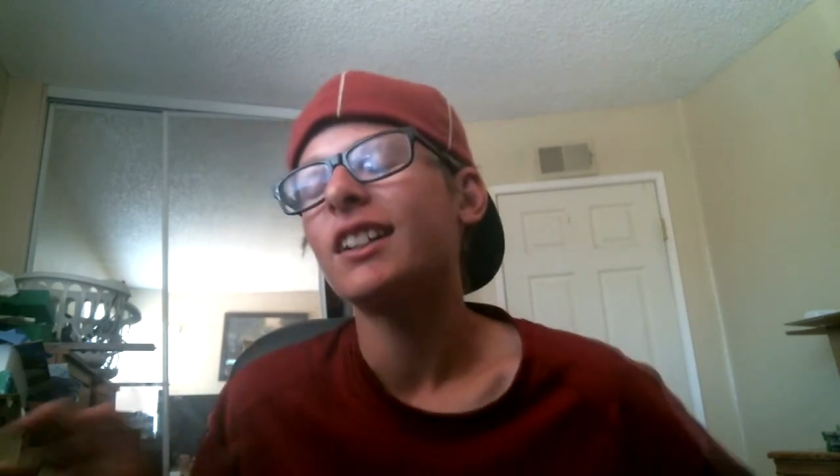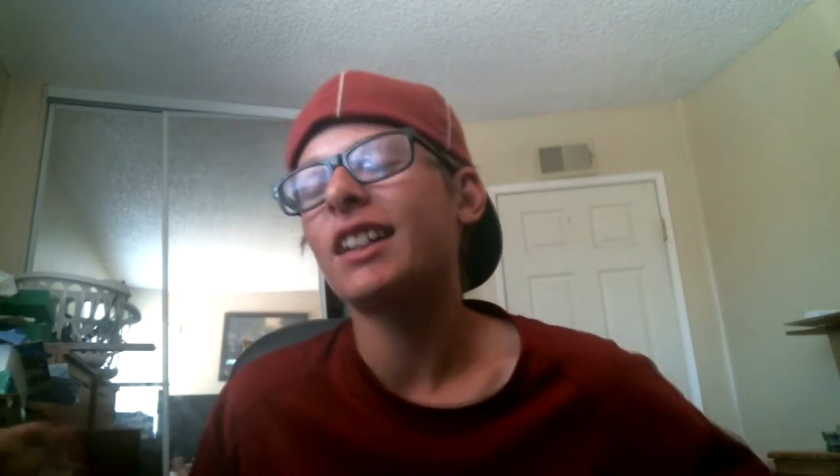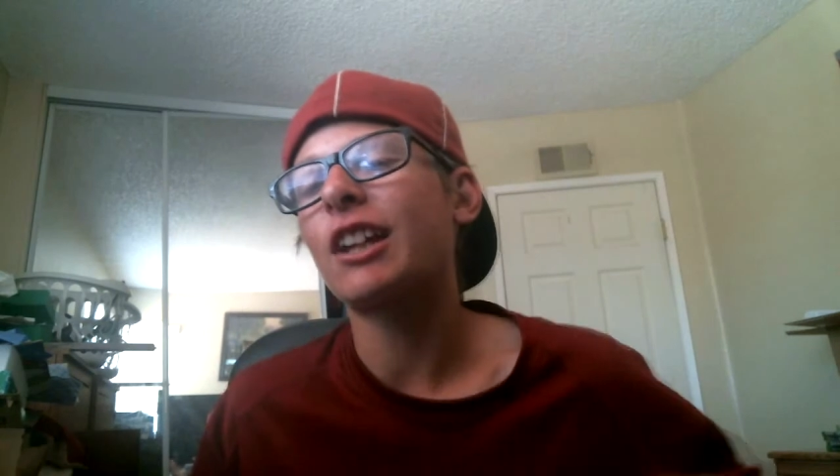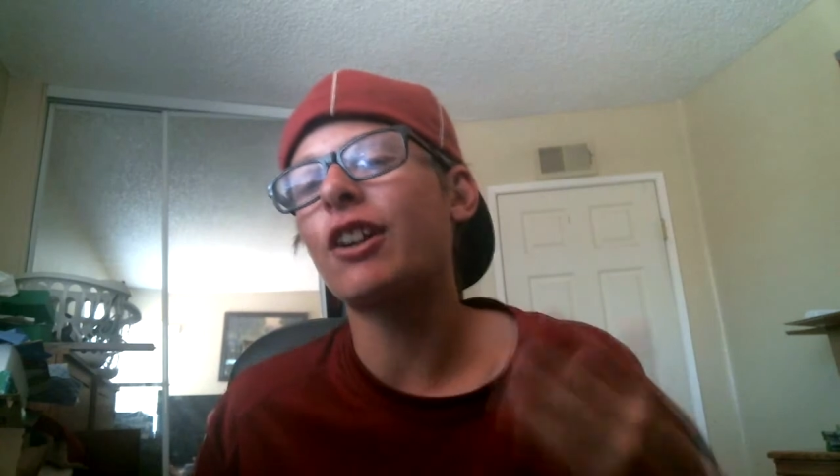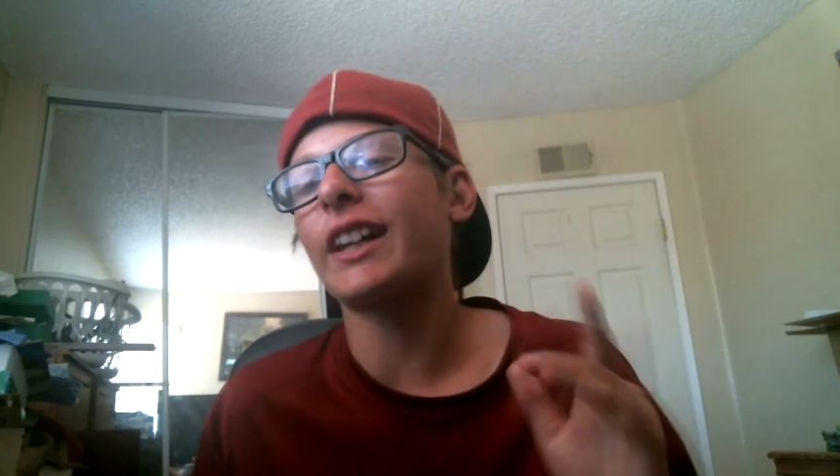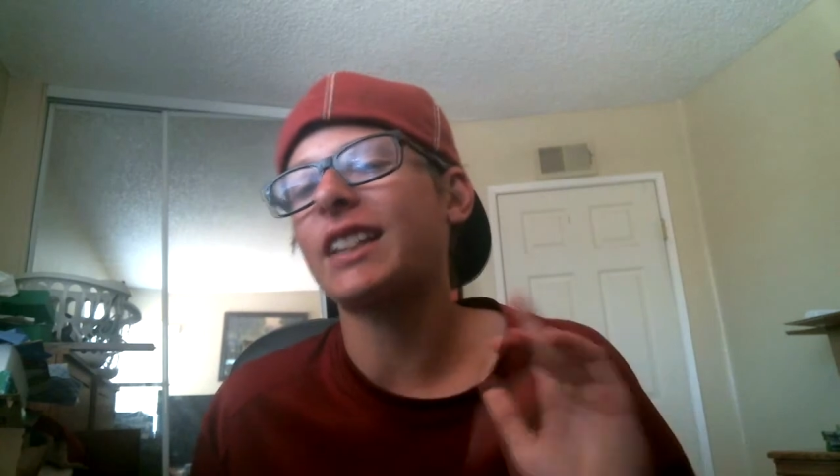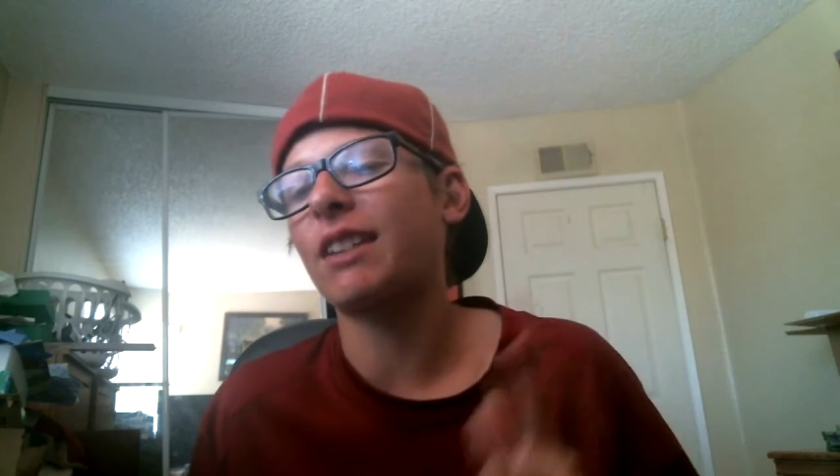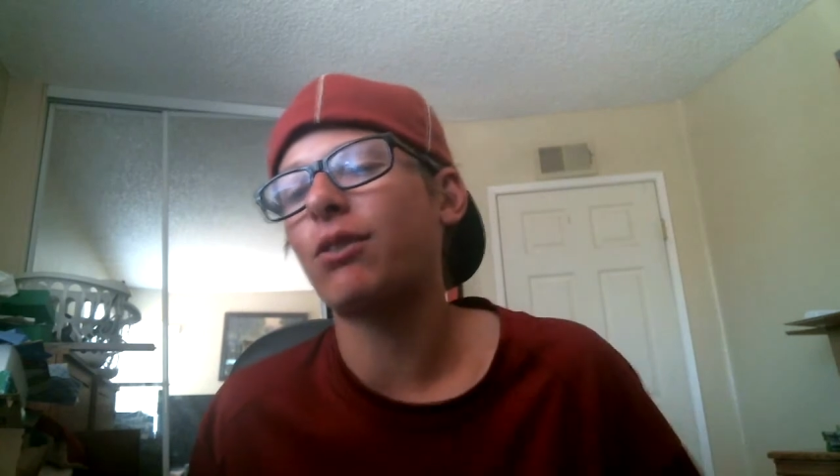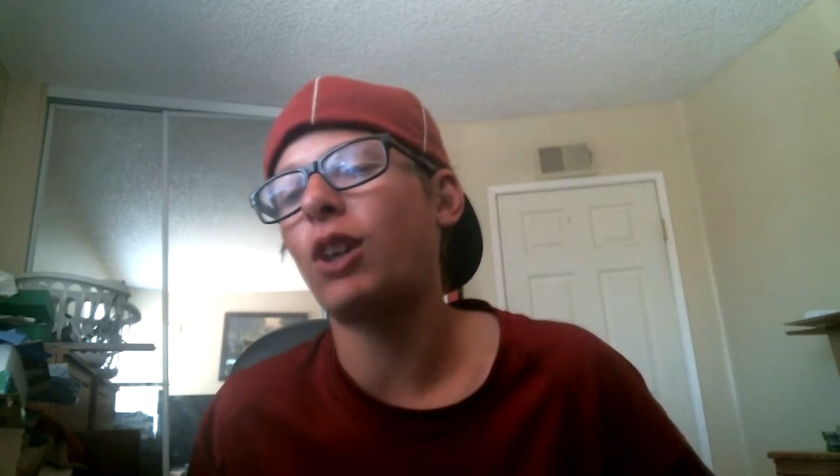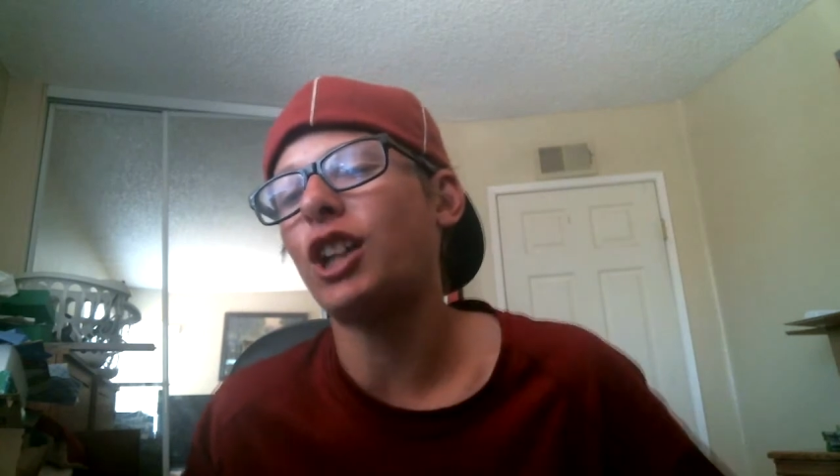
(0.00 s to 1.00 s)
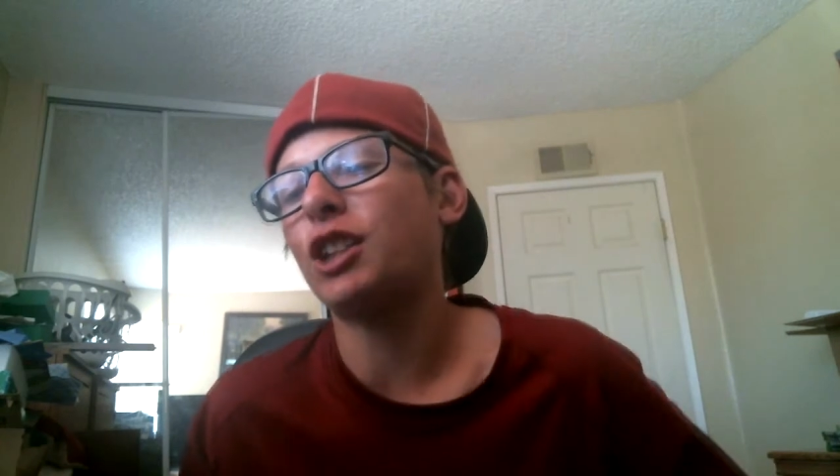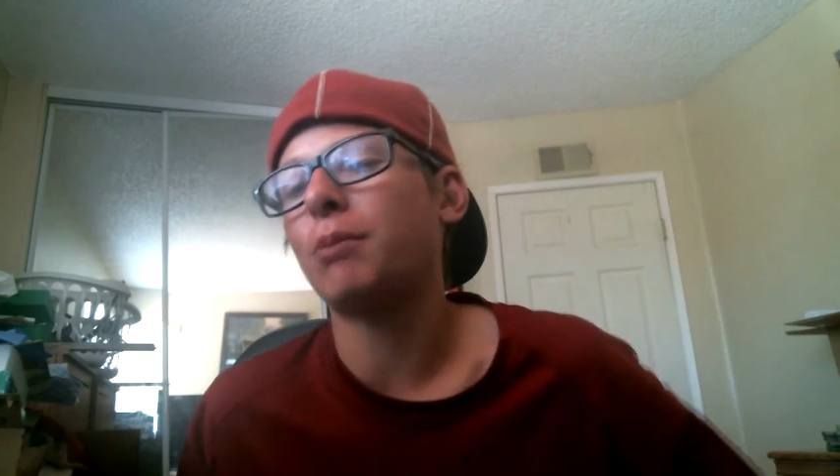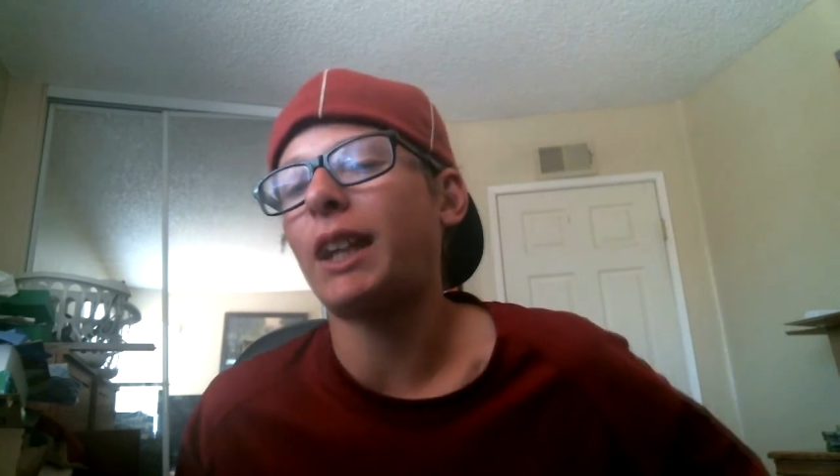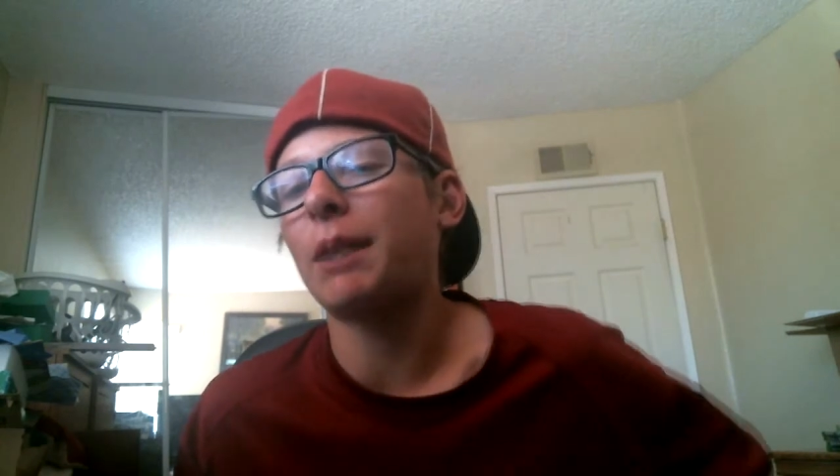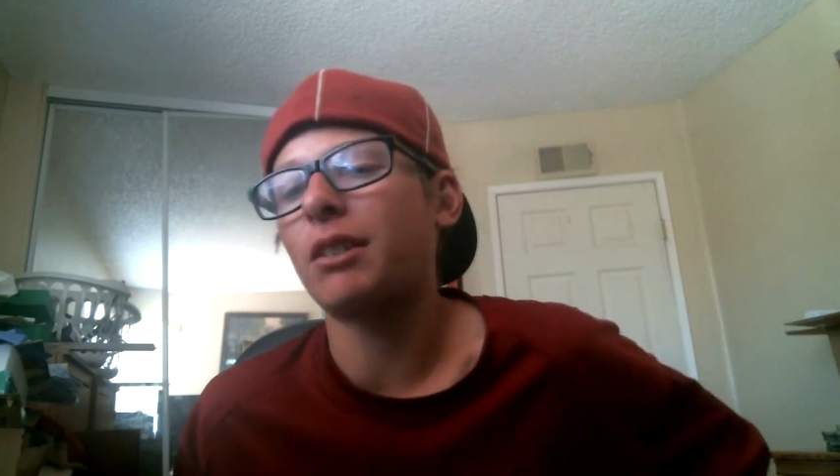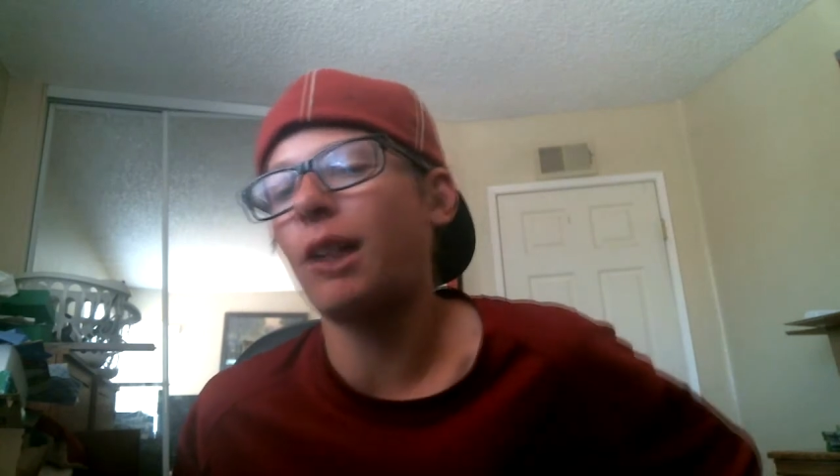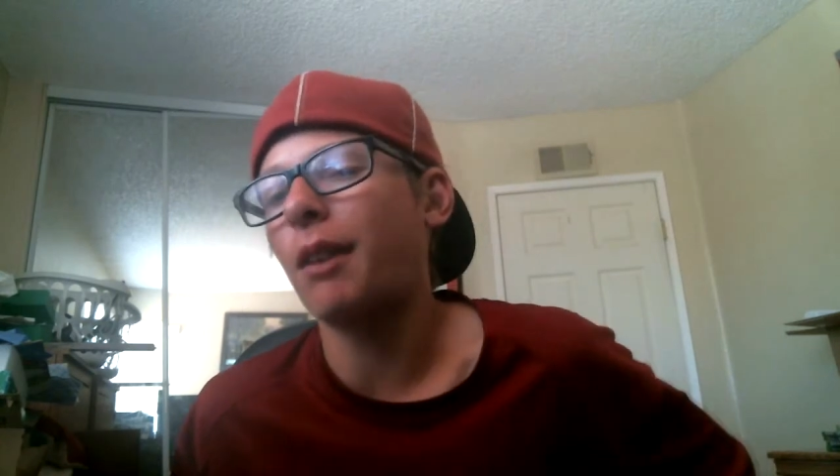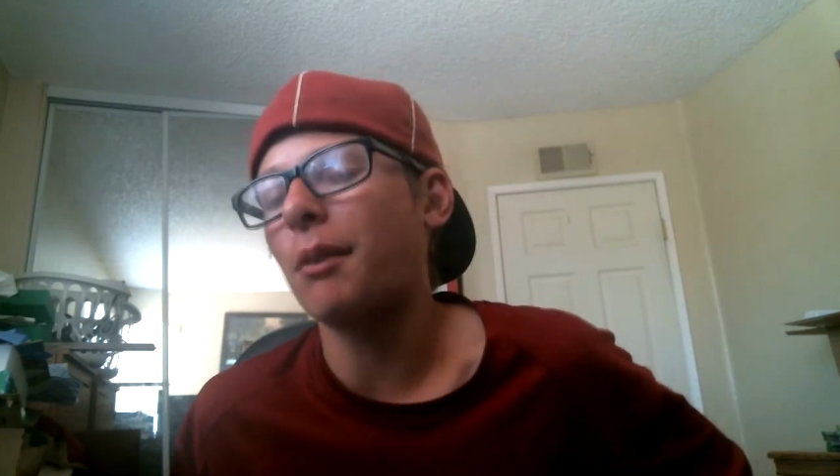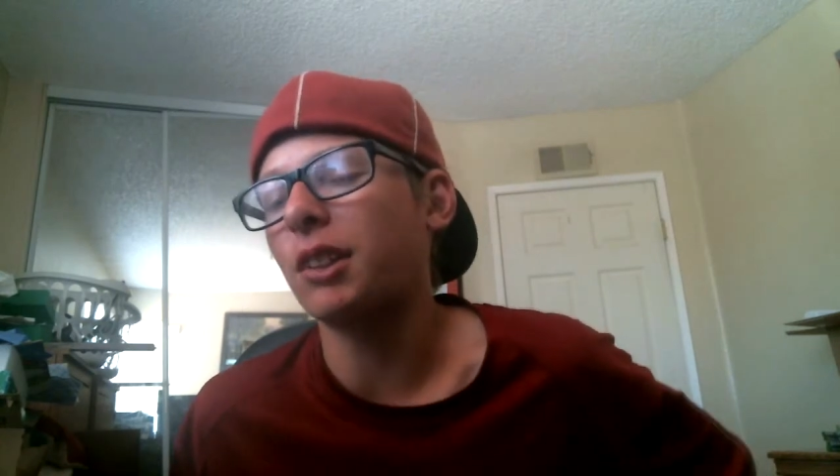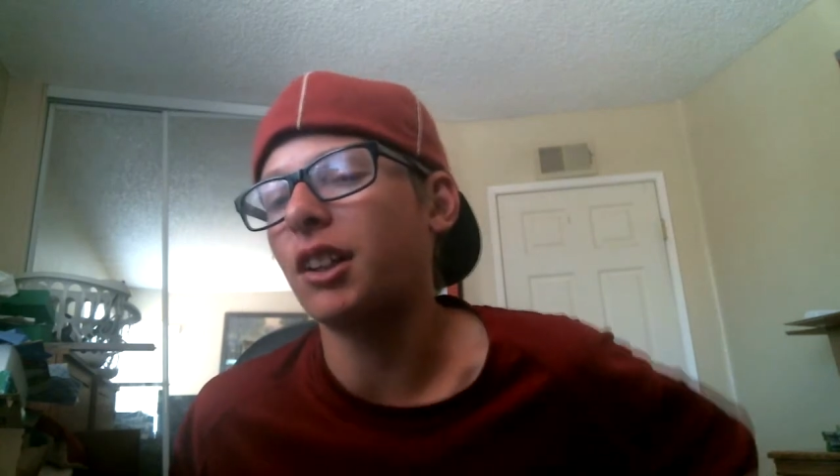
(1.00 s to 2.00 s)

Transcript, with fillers: Thank you guys again for watching. My name is Lemon Raptor,